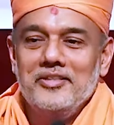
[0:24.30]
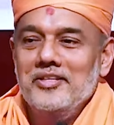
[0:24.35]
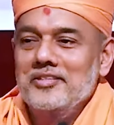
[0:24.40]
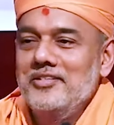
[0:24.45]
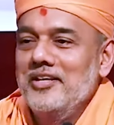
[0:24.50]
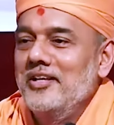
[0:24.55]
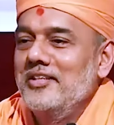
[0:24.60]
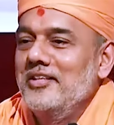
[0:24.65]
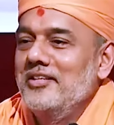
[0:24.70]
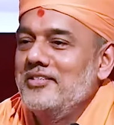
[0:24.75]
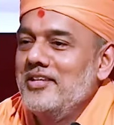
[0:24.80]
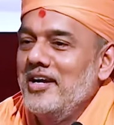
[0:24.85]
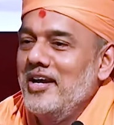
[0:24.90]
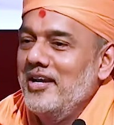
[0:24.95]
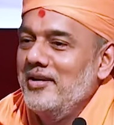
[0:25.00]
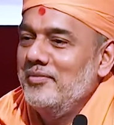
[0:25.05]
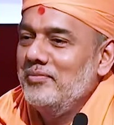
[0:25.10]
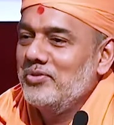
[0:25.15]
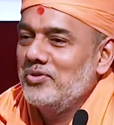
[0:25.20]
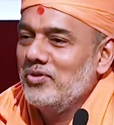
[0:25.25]
These are the
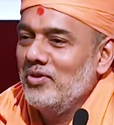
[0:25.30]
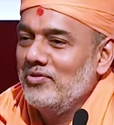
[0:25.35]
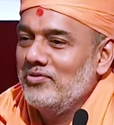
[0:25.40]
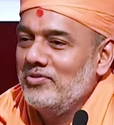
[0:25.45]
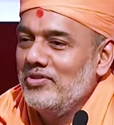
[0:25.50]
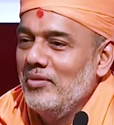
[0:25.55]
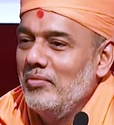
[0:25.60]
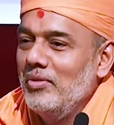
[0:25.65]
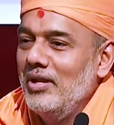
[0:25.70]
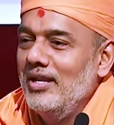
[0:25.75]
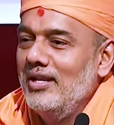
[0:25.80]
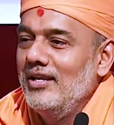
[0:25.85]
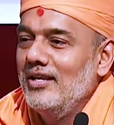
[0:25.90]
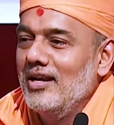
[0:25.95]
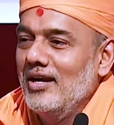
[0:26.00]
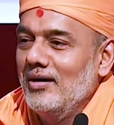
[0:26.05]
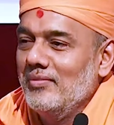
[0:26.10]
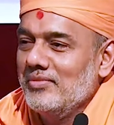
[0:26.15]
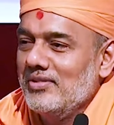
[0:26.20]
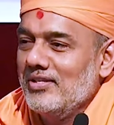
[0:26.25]
times of double
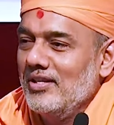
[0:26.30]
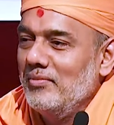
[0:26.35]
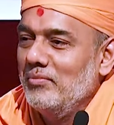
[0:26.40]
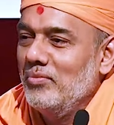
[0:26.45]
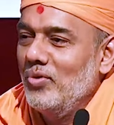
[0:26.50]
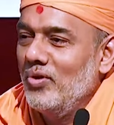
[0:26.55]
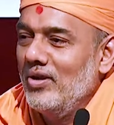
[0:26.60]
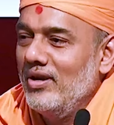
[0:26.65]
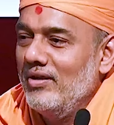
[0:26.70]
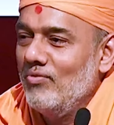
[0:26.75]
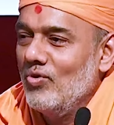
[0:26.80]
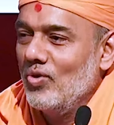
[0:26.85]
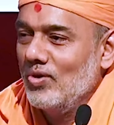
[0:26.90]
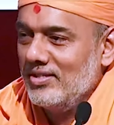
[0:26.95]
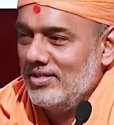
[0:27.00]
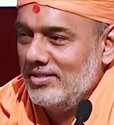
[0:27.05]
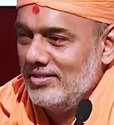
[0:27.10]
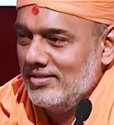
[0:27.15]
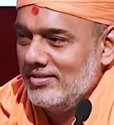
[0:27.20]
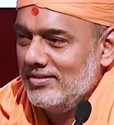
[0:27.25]
incomes and more
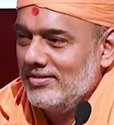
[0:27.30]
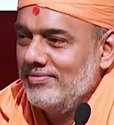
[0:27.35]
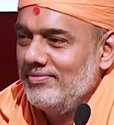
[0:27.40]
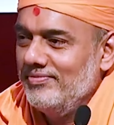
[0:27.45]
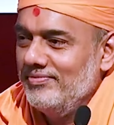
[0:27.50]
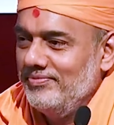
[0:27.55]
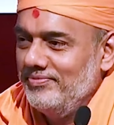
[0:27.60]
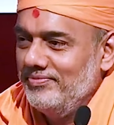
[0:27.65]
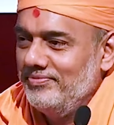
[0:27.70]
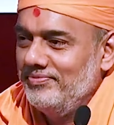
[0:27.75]
divorces.